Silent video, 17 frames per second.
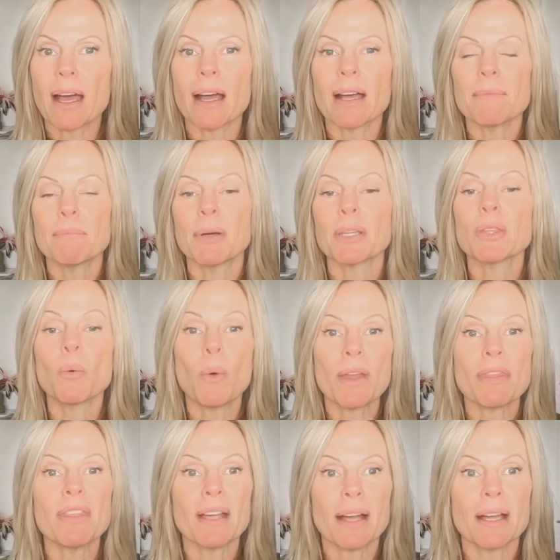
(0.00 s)
But the
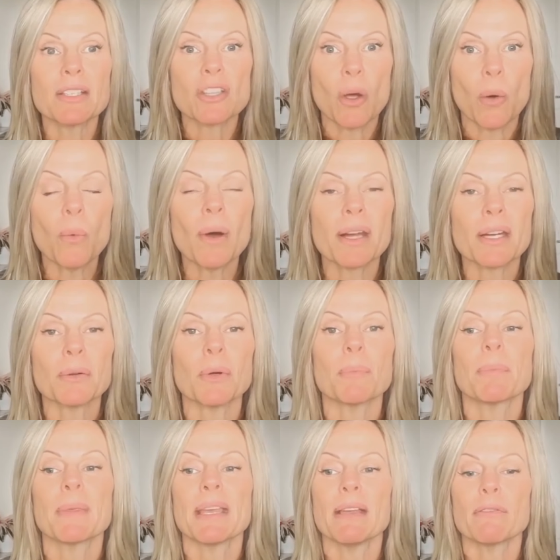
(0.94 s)
one thing I don't want to
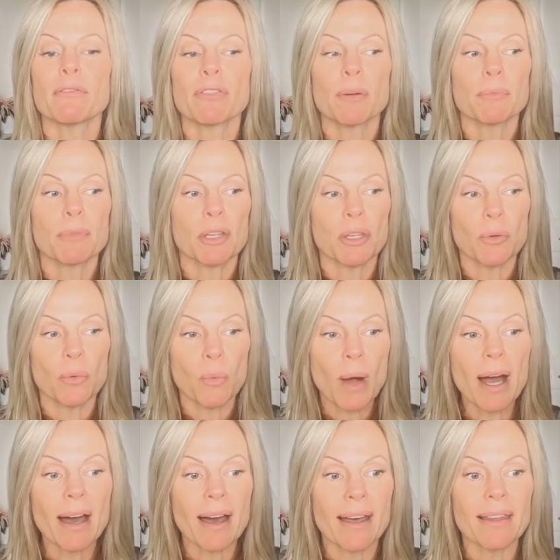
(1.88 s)
repeat from
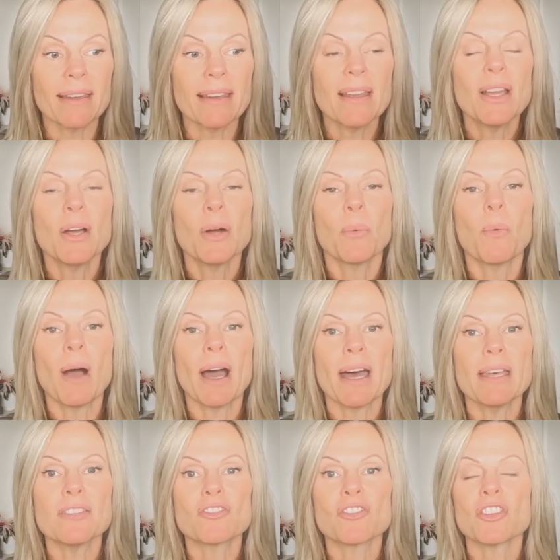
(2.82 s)
Q1
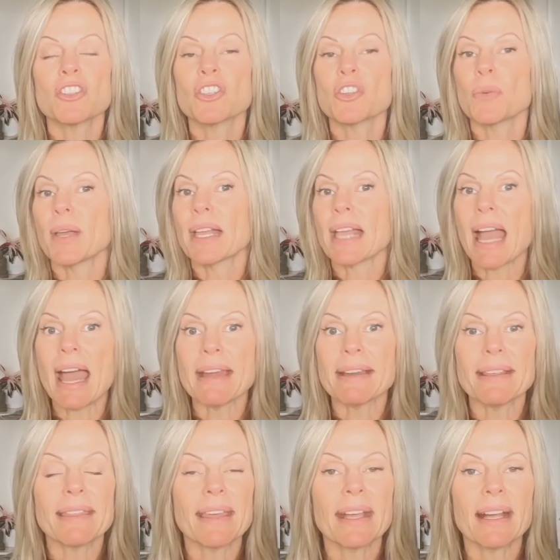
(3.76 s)
was just doing
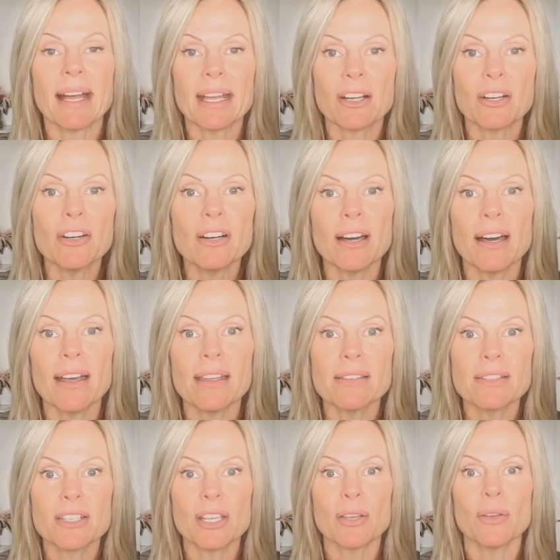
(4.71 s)
anything I could
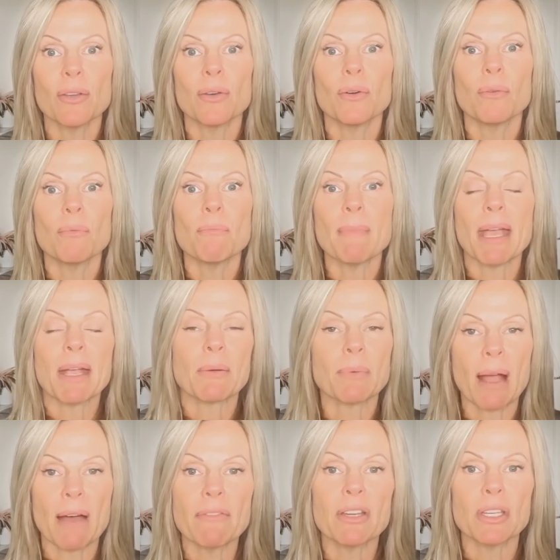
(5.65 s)
to make
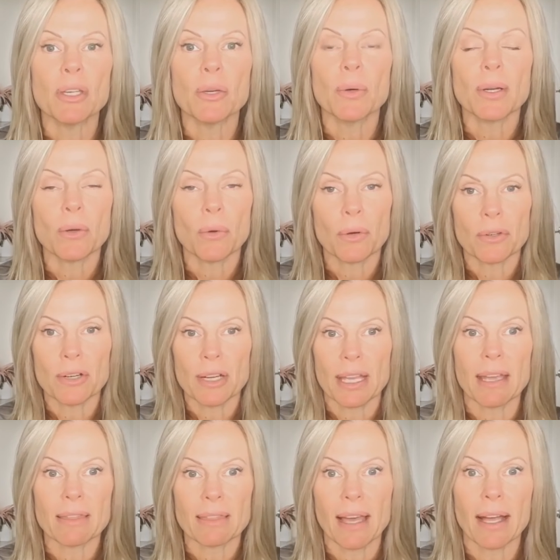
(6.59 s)
revenue in order to
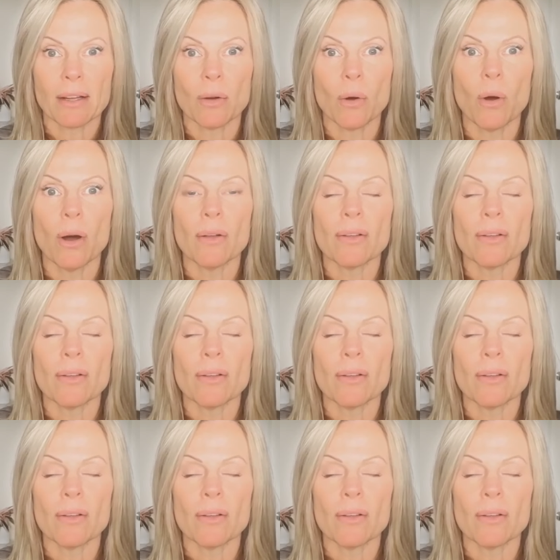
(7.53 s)
hit that goal.